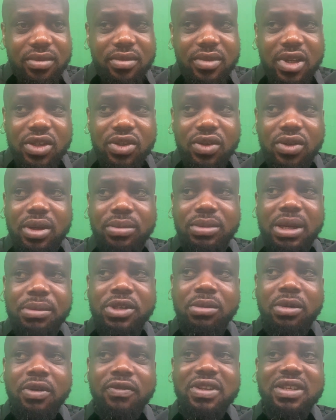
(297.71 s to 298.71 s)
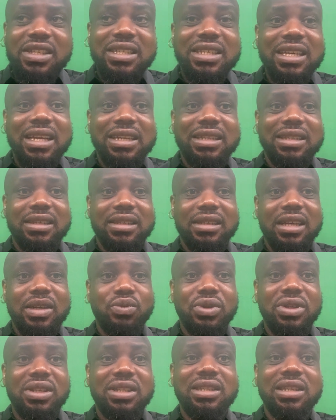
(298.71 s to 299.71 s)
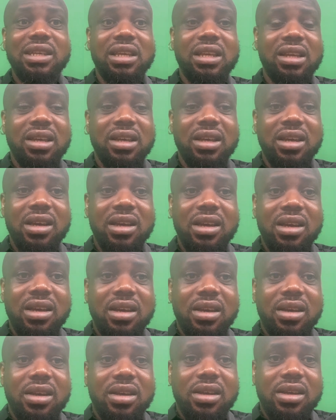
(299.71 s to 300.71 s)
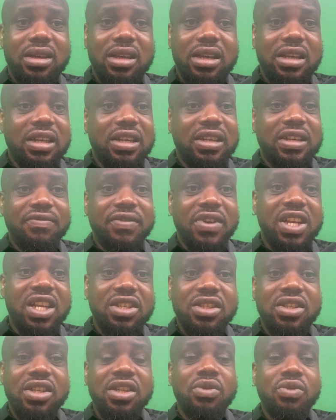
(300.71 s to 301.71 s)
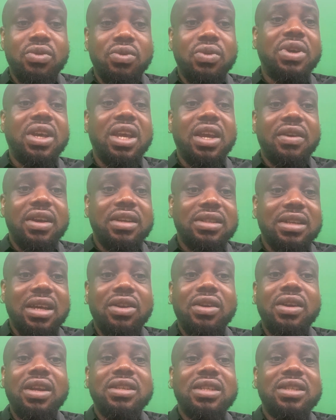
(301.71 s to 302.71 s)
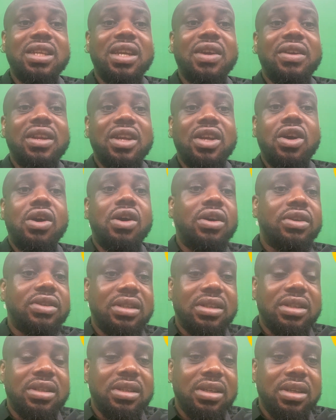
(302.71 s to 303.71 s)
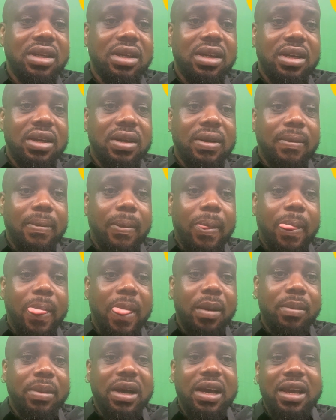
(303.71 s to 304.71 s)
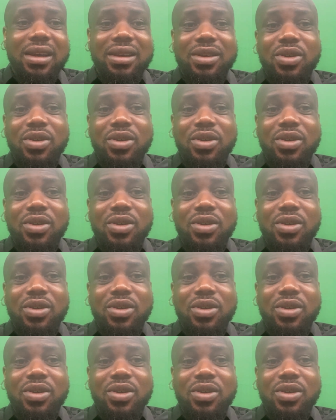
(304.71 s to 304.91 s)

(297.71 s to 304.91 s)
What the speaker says: So sometimes some of these deaths that we see in the villages, in the rural areas, are not necessarily caused by